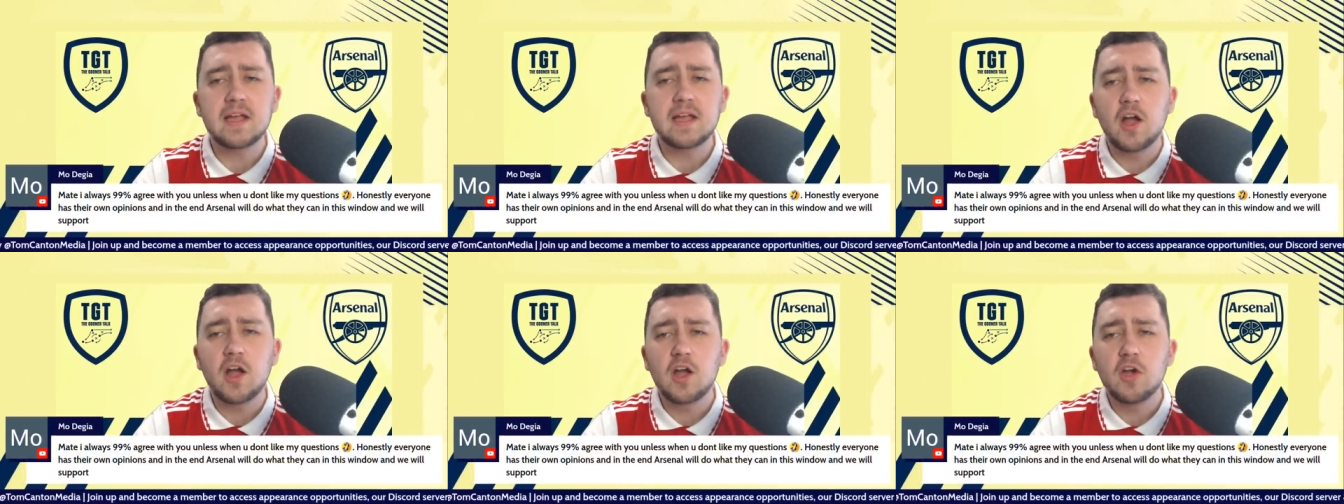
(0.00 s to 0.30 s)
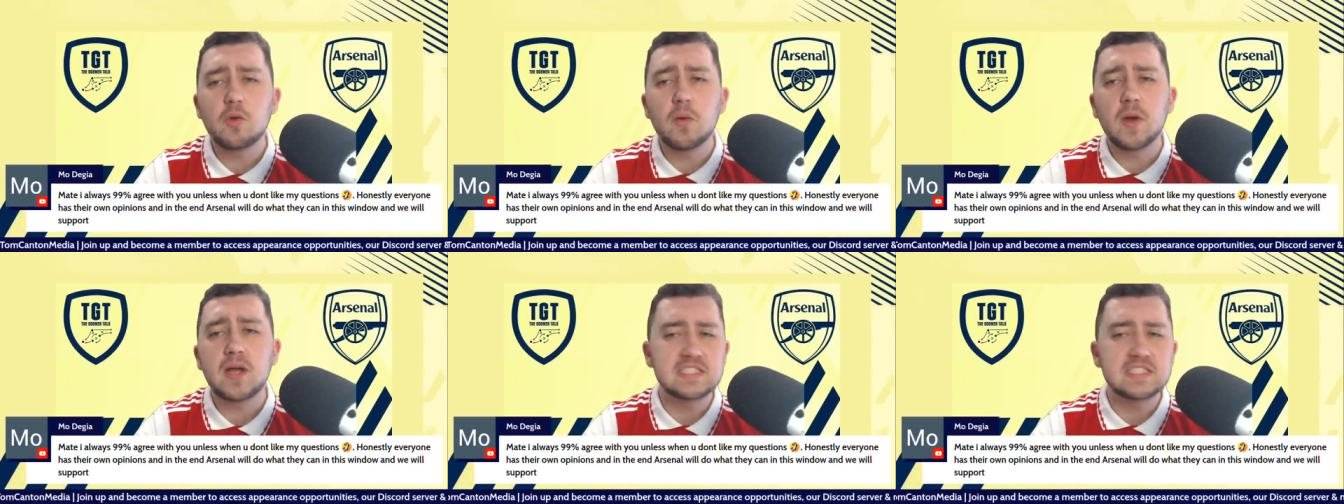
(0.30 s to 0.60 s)
I
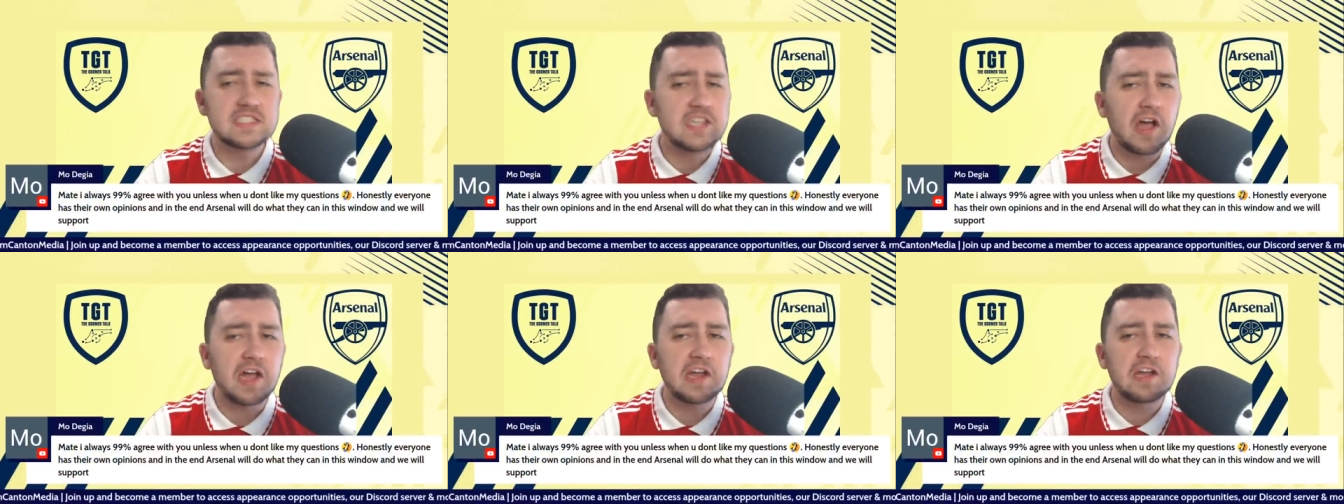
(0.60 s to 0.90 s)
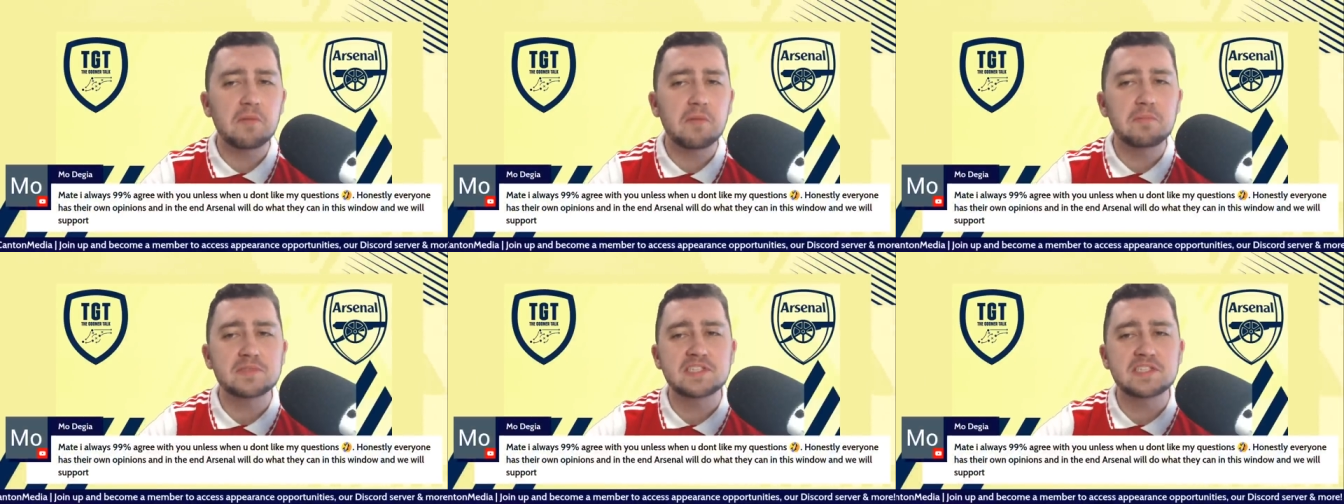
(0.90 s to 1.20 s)
always
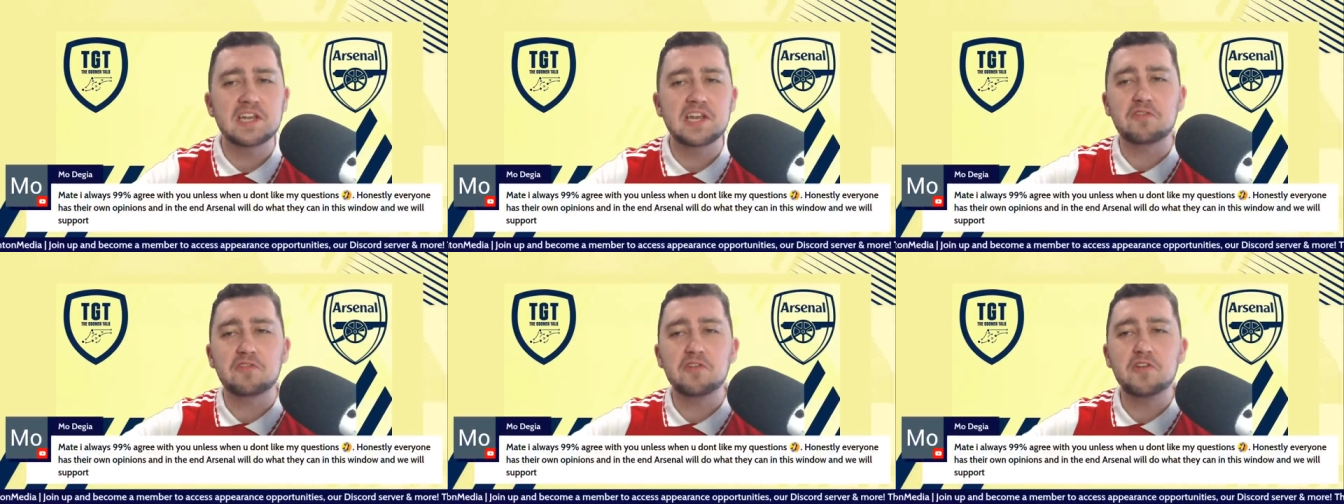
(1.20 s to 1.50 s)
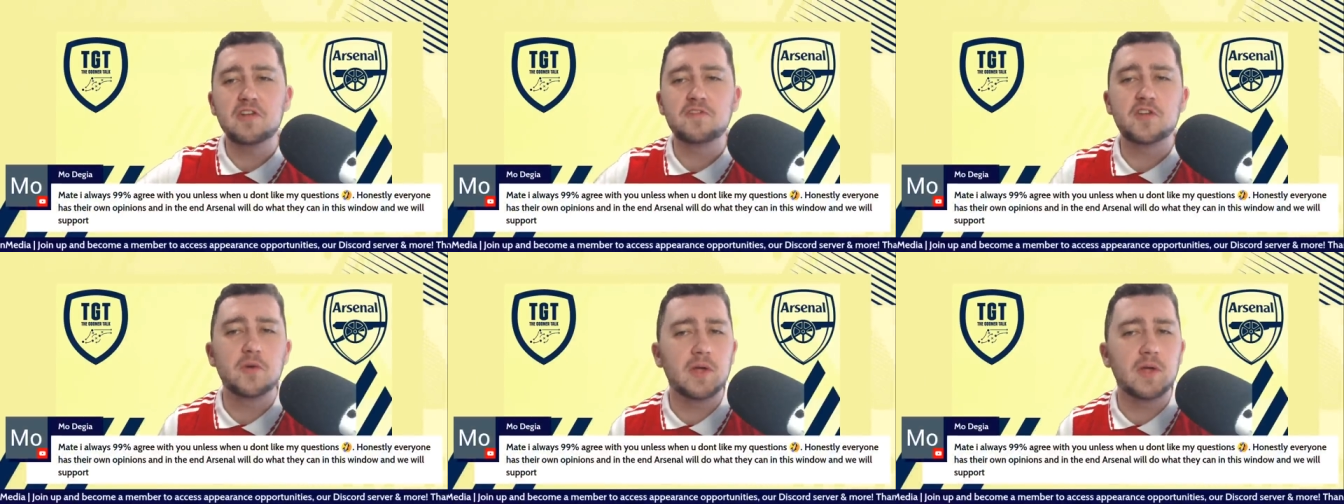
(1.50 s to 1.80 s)
99% agree
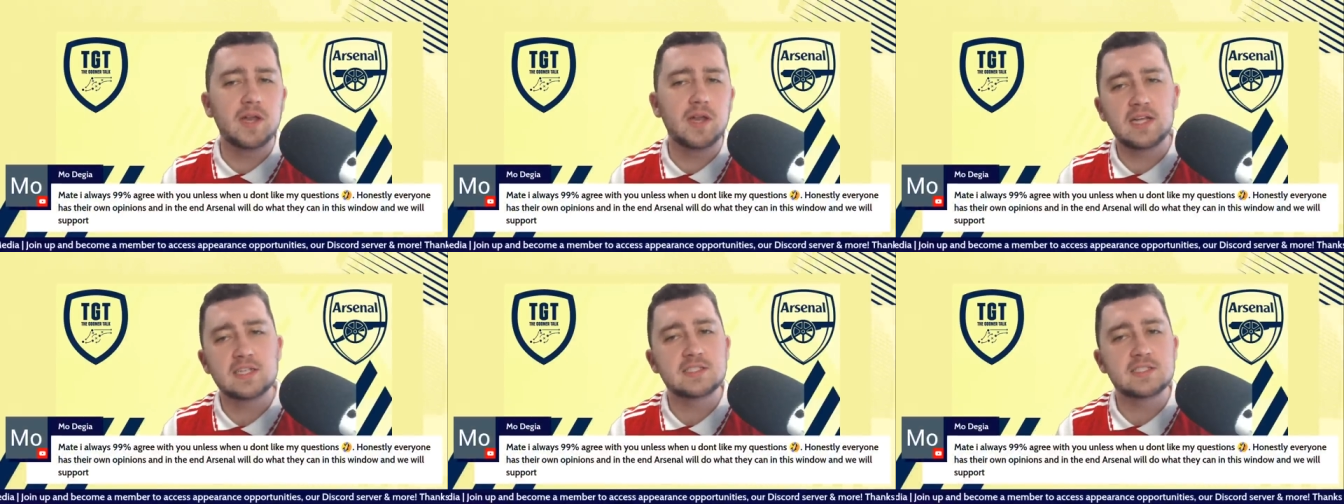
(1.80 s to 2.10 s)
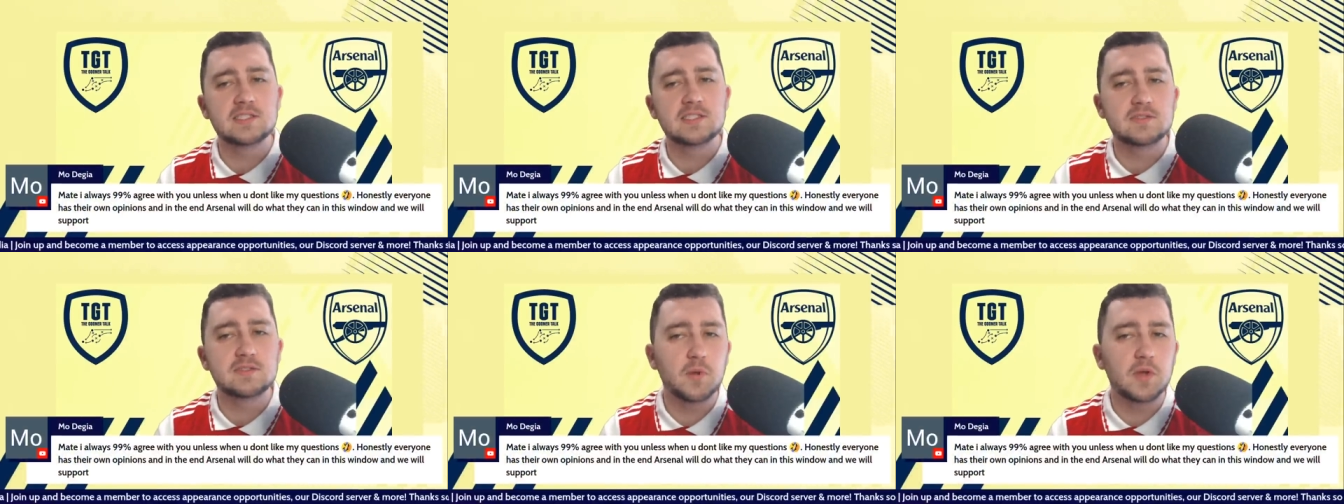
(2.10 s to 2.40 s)
with you
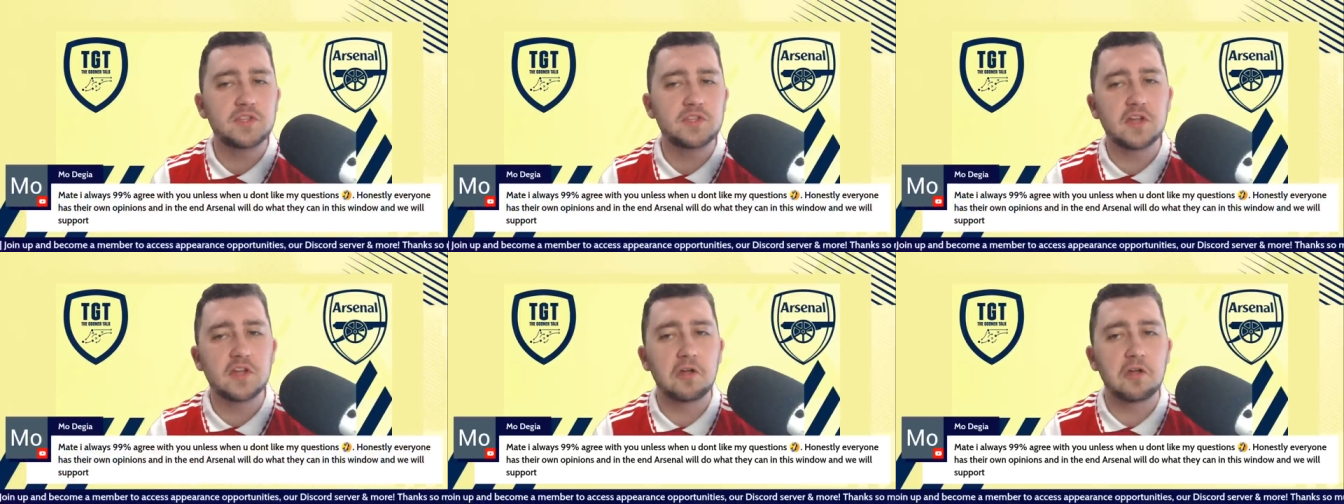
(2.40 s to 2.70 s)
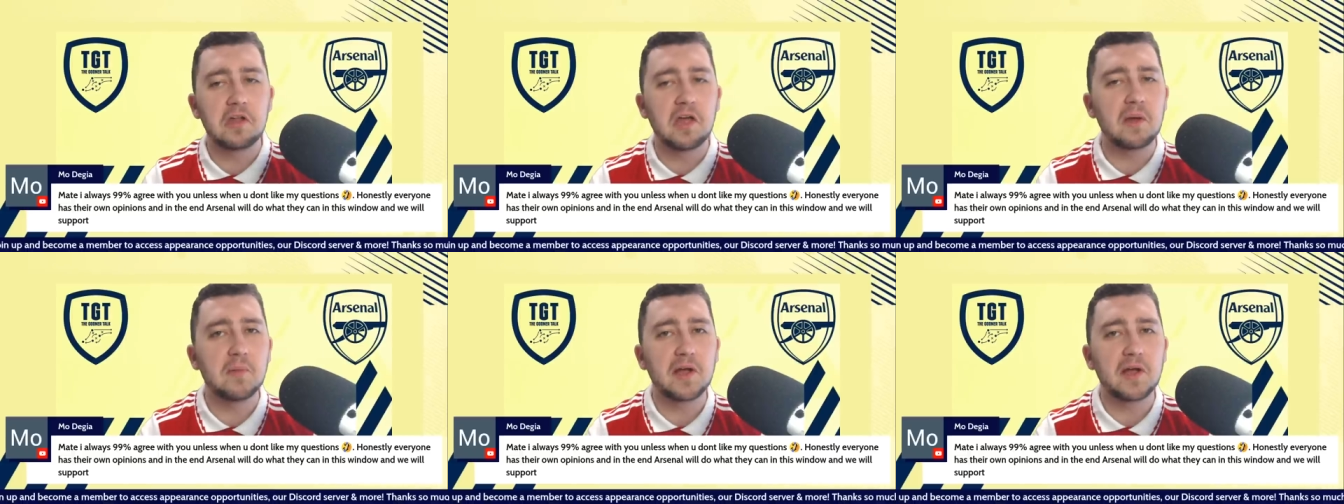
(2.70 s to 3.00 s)
unless when you don't
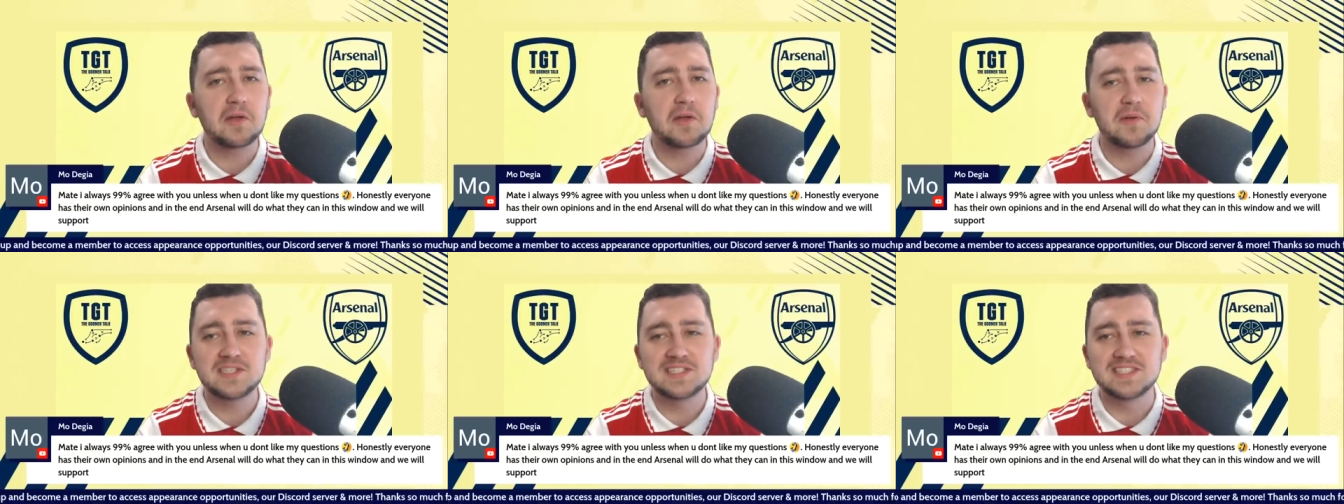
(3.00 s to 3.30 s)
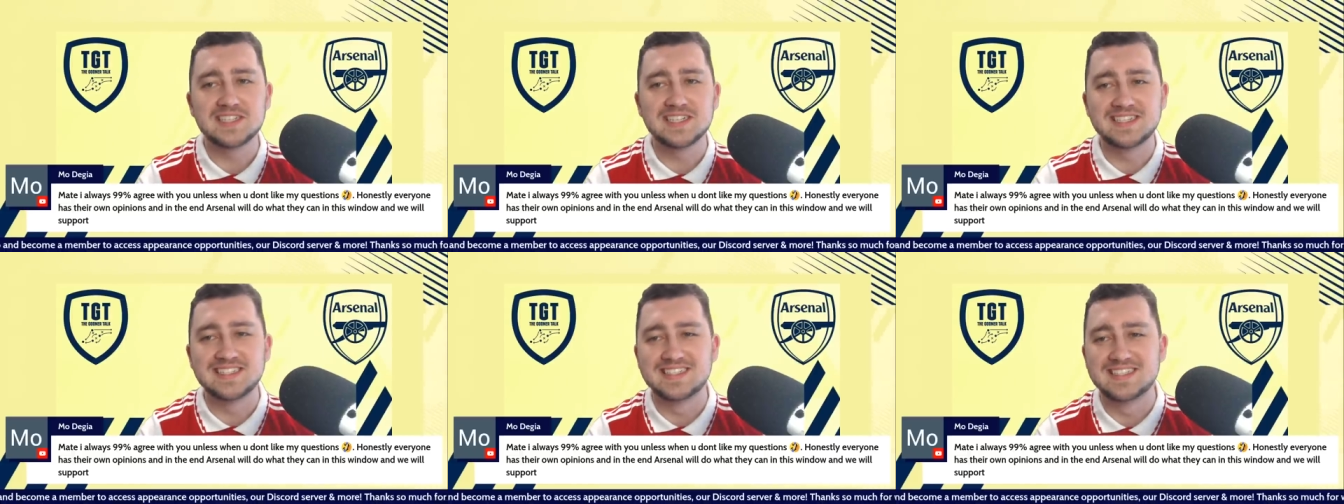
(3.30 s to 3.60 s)
like my
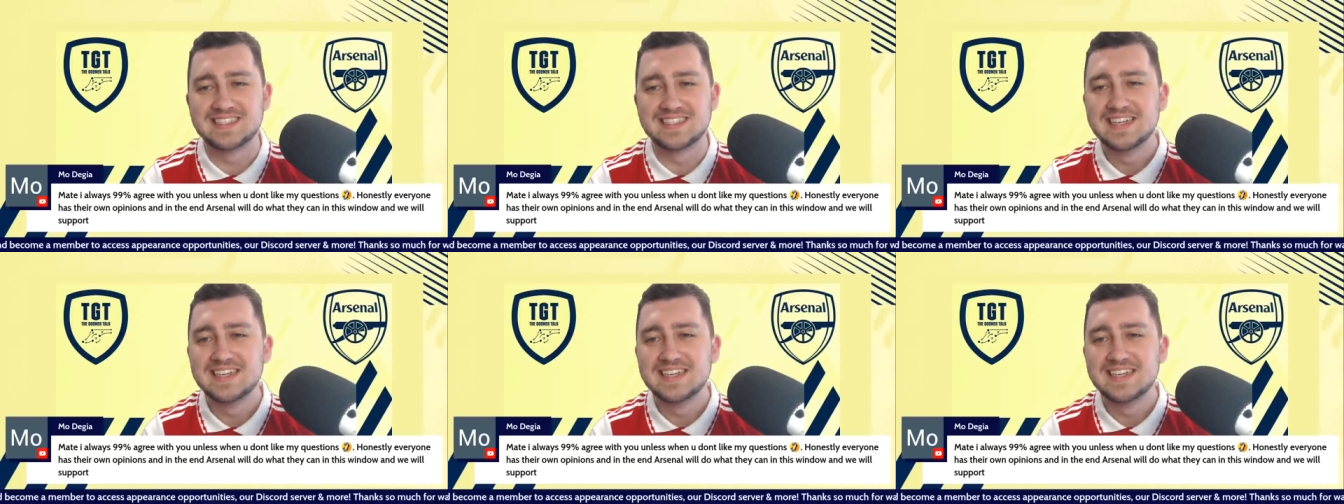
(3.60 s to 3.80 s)
questions.